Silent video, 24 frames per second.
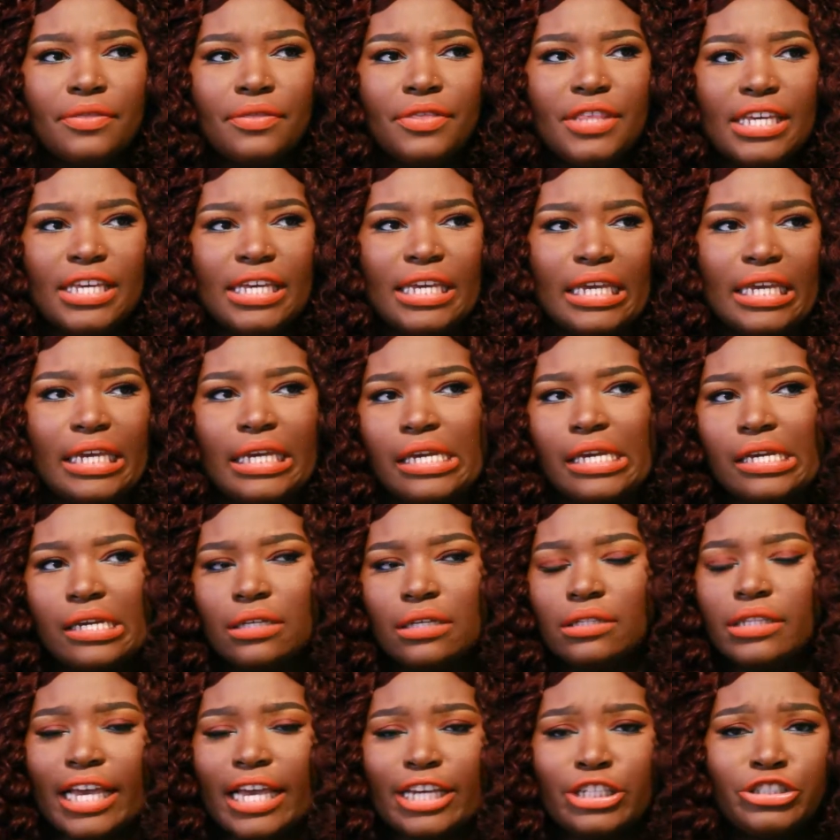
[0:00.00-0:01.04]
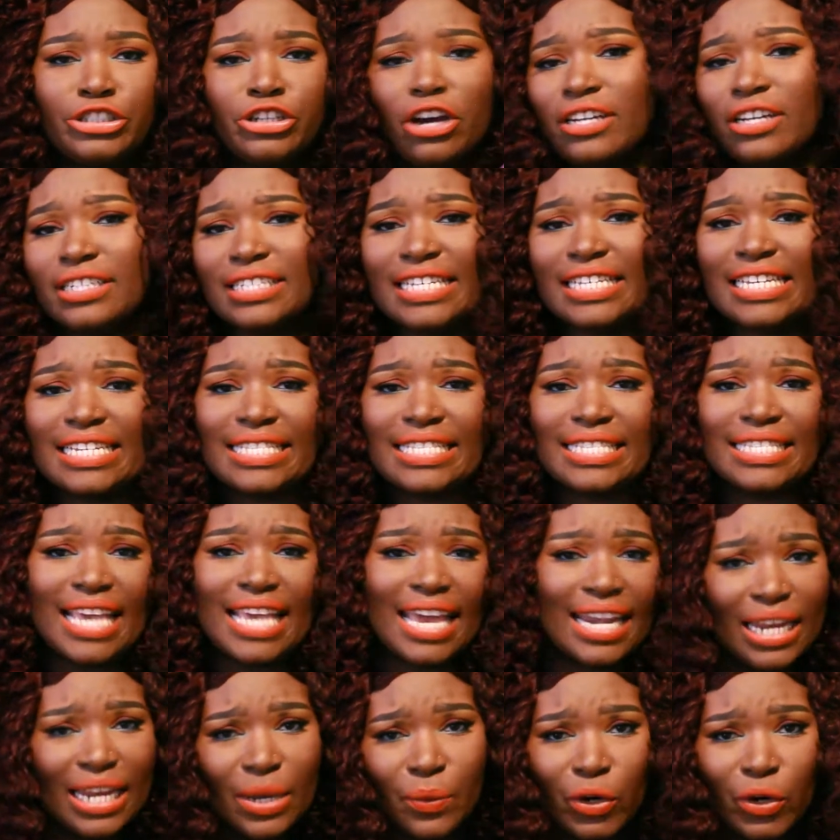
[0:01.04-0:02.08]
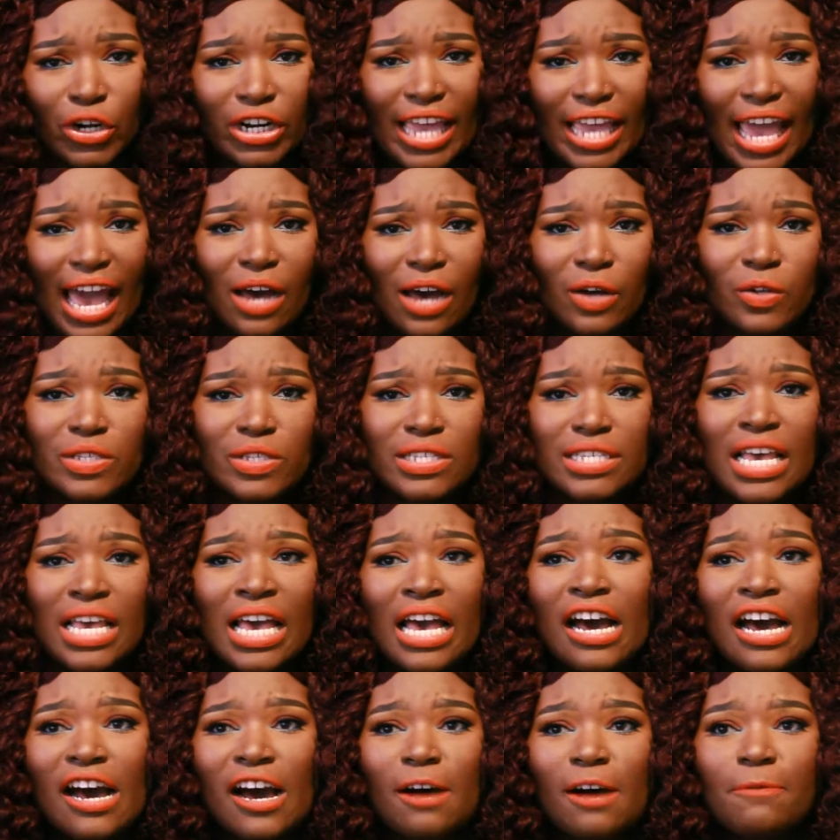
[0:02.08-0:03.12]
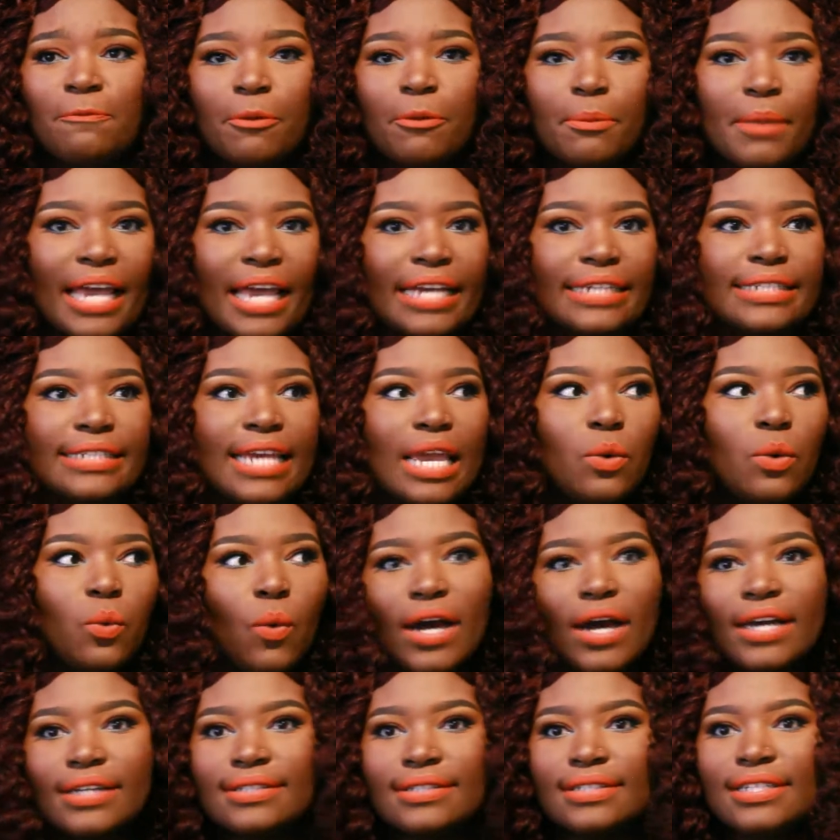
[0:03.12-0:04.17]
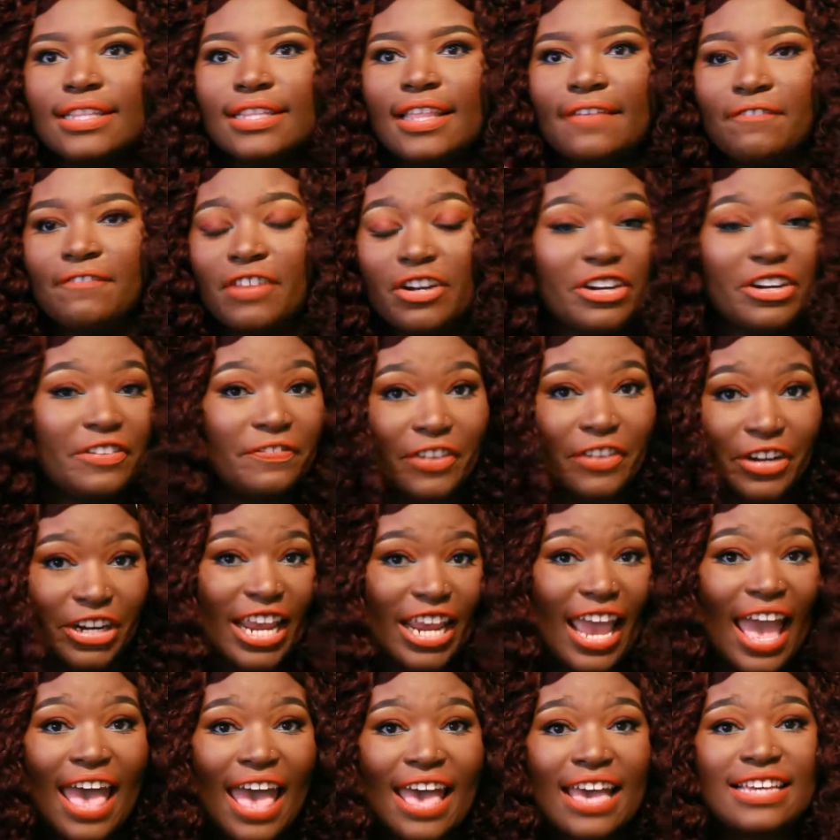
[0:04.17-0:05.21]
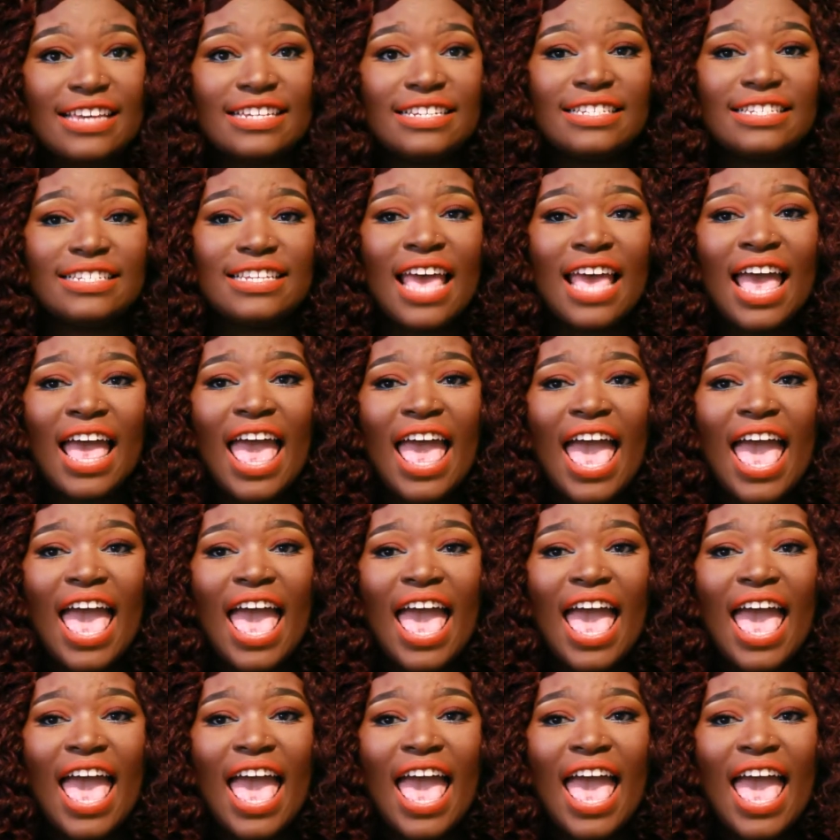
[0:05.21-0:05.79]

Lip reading: the like Sean T and Sandy workouts from like day one to the very, very end,